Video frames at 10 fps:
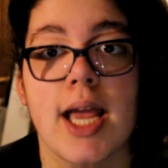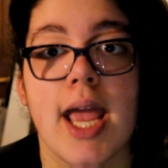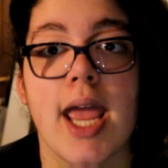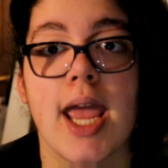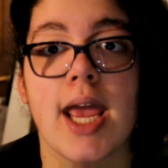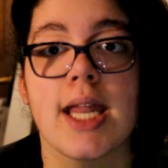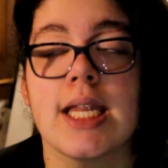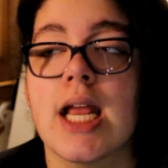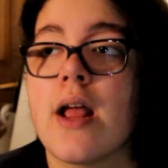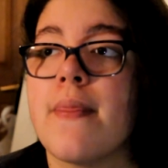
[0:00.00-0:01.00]
And
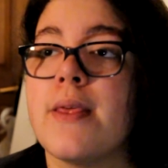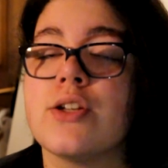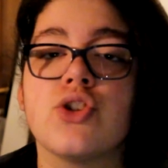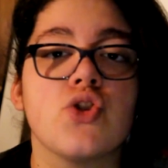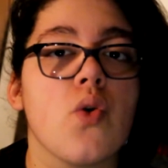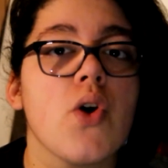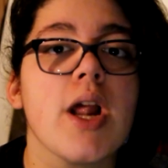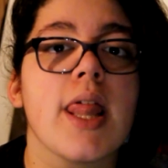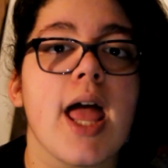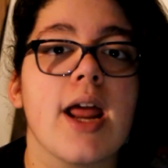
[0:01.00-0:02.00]
the
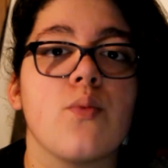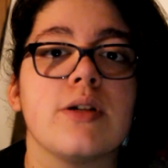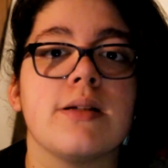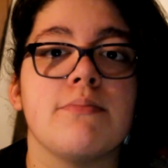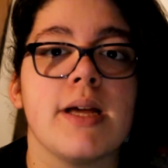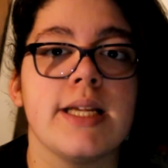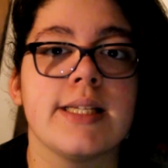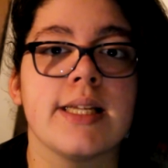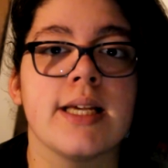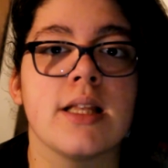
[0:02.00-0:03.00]
storyline was
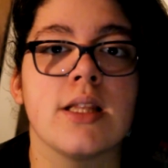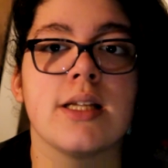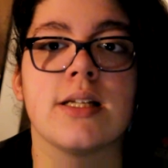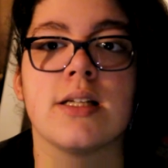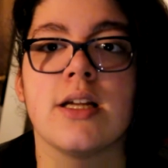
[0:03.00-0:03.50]
amazing. This,